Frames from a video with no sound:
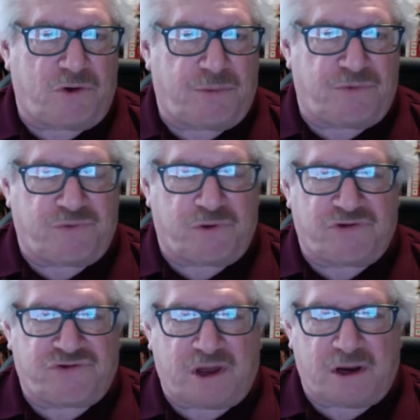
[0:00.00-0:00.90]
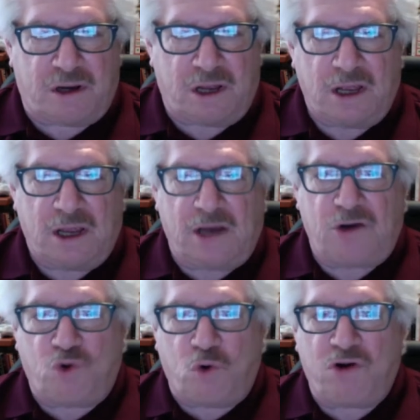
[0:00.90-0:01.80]
before the Senate,
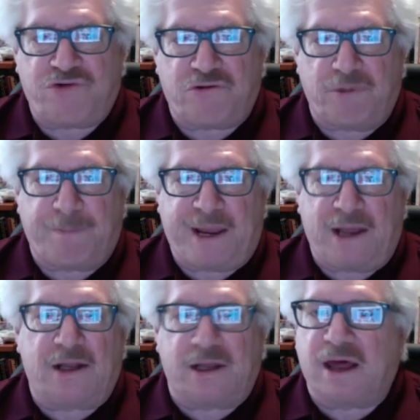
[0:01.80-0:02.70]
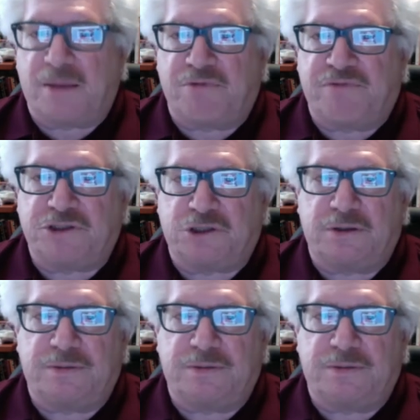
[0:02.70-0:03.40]
endorsed repealing that provision.